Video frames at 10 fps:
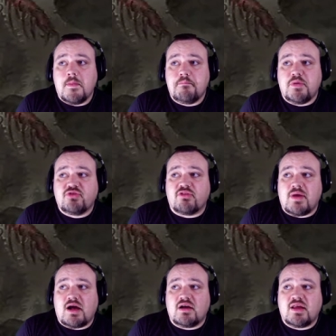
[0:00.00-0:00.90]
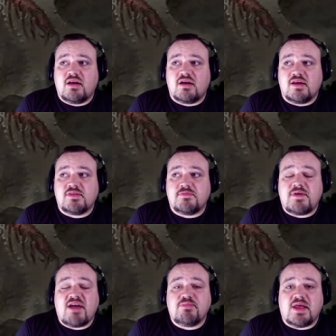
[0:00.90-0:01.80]
Butcher Malakir is
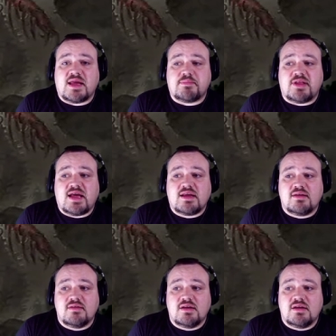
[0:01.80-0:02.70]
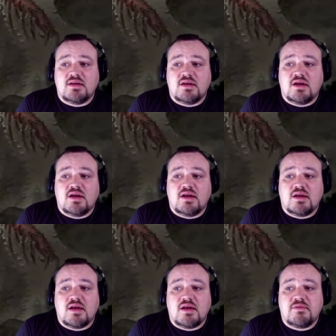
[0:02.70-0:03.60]
5 black.
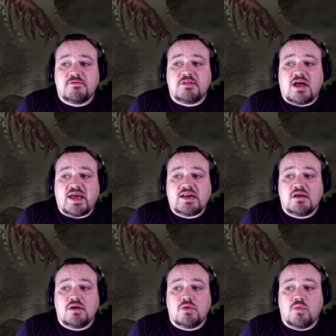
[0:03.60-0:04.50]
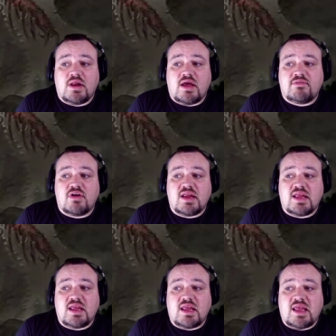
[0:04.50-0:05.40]
Flying, whenever
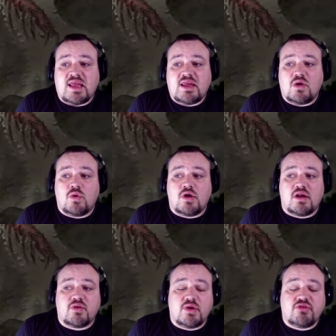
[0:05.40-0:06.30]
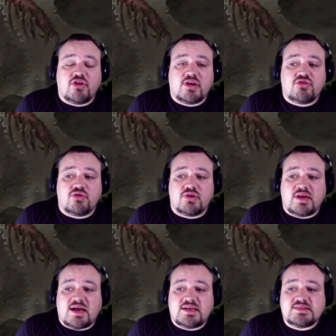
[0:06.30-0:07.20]
it or another creature you control
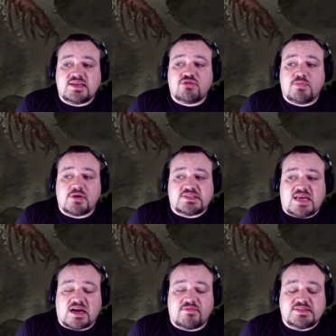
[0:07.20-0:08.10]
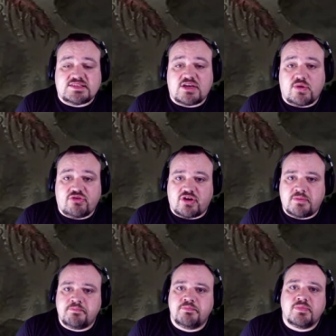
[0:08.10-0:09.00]
dies, each opponent sacrifices a creature.
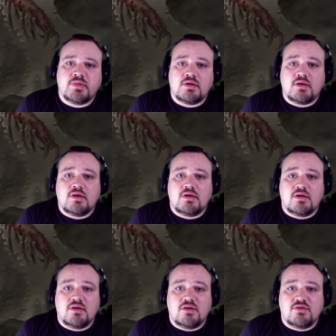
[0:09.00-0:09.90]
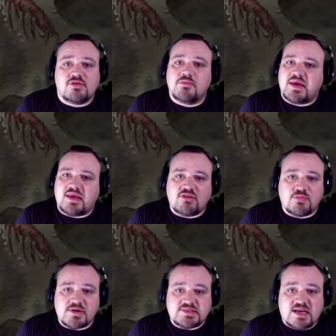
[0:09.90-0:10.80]
So make each
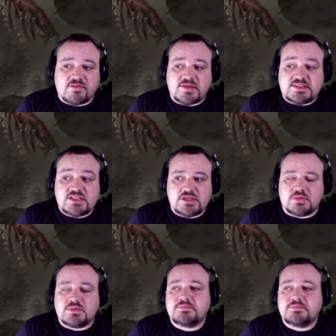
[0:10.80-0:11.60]
opponent sacrifice 2.